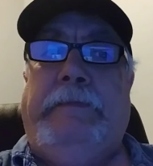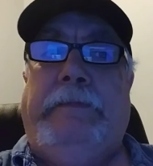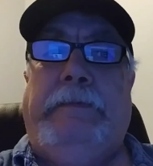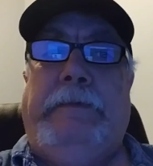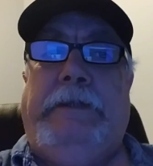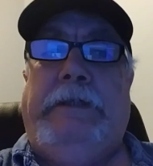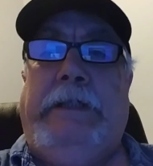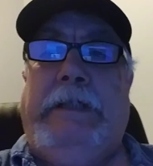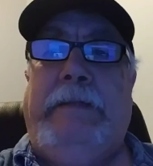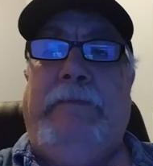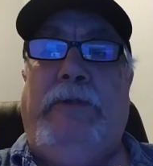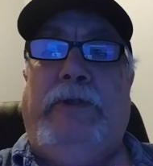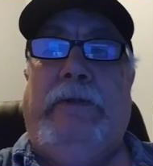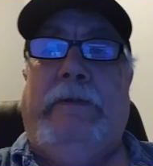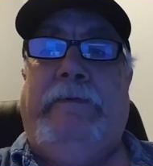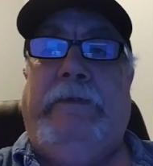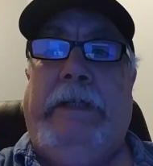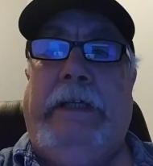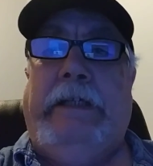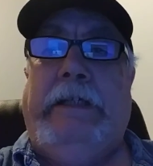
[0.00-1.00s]
Seems to
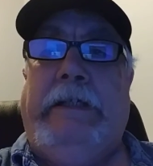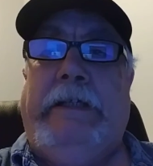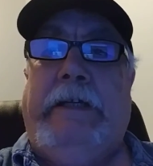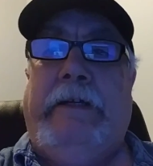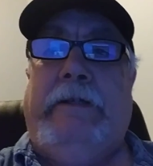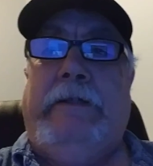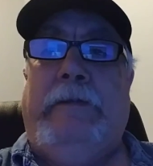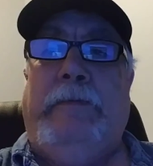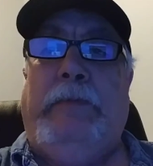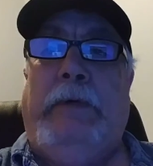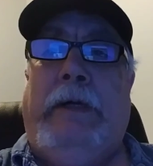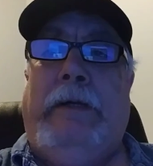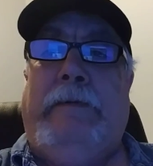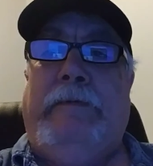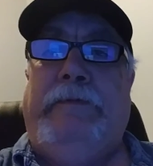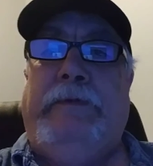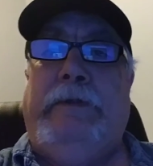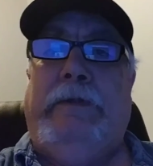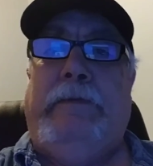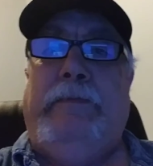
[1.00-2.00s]
have taken care of the problem
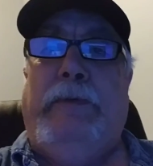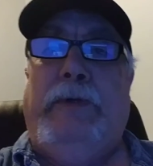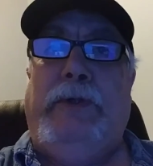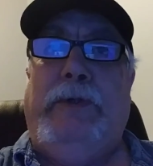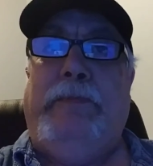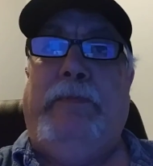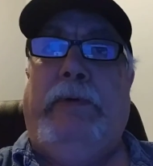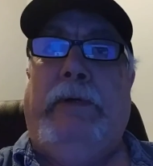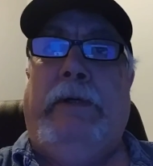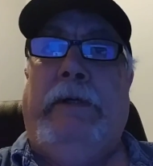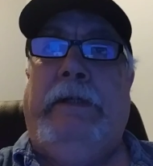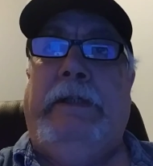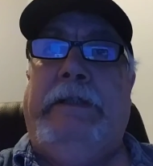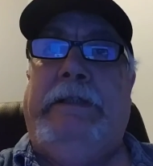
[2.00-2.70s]
for the most part.